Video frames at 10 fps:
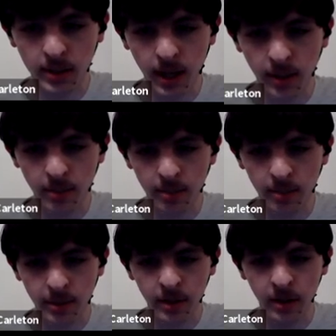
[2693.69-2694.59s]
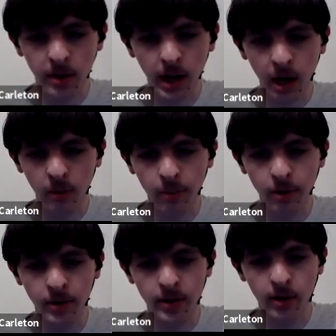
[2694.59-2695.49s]
type
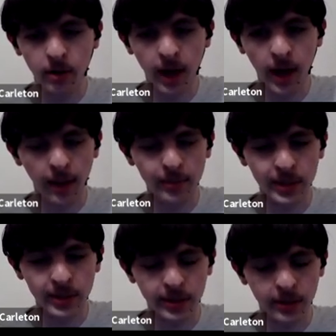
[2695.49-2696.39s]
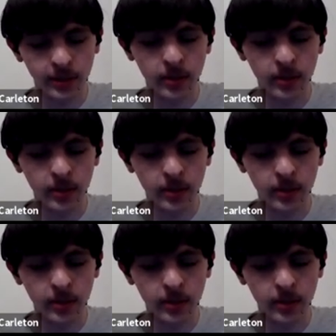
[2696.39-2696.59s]
output in all caps.